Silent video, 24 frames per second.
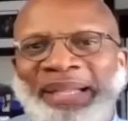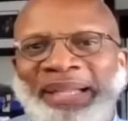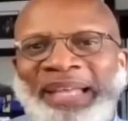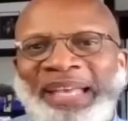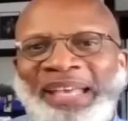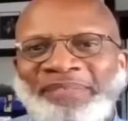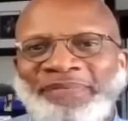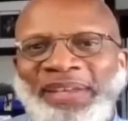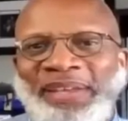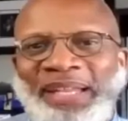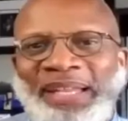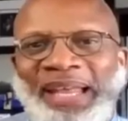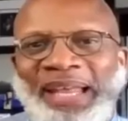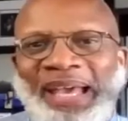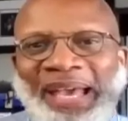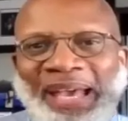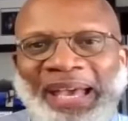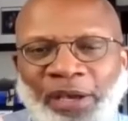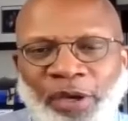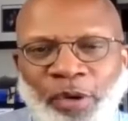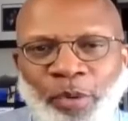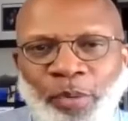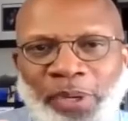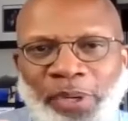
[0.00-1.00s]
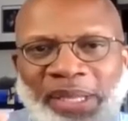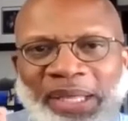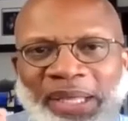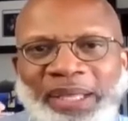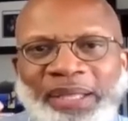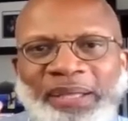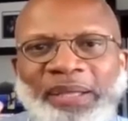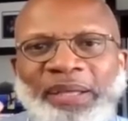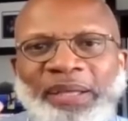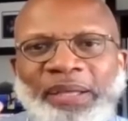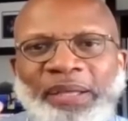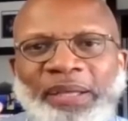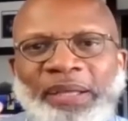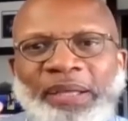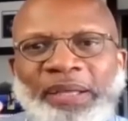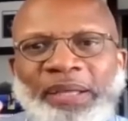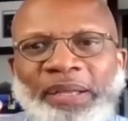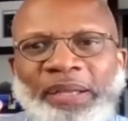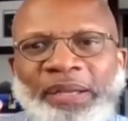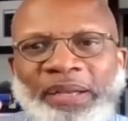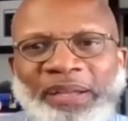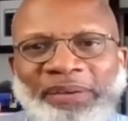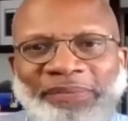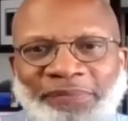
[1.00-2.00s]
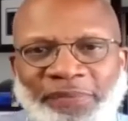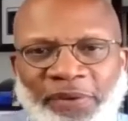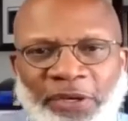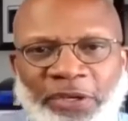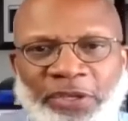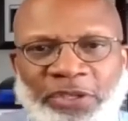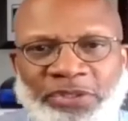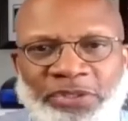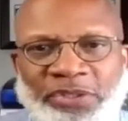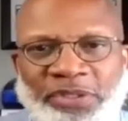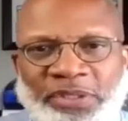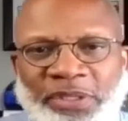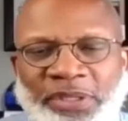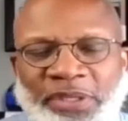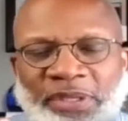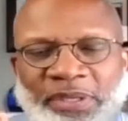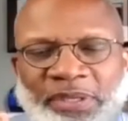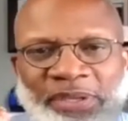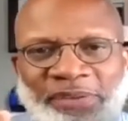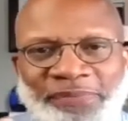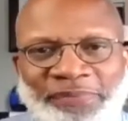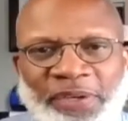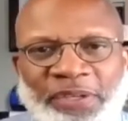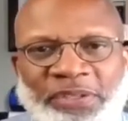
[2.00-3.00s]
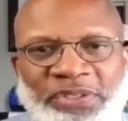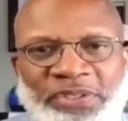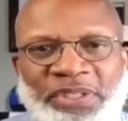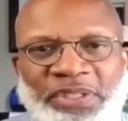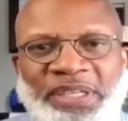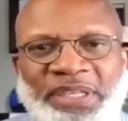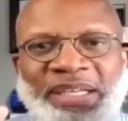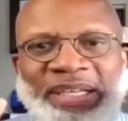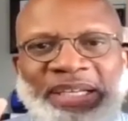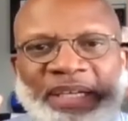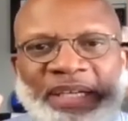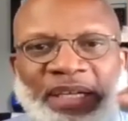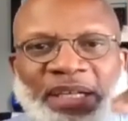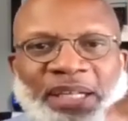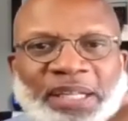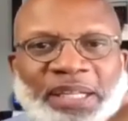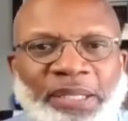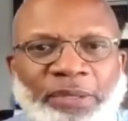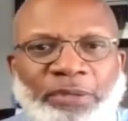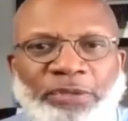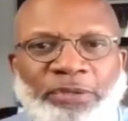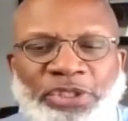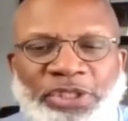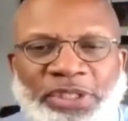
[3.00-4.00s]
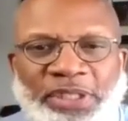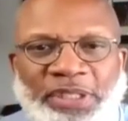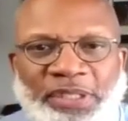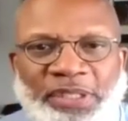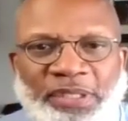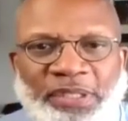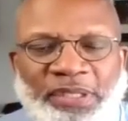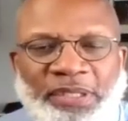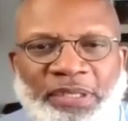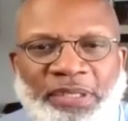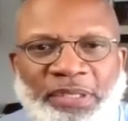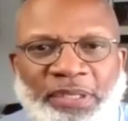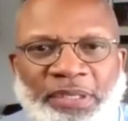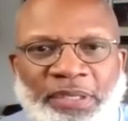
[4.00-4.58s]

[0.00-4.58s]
believe in equity, diverse diversity, and inclusion,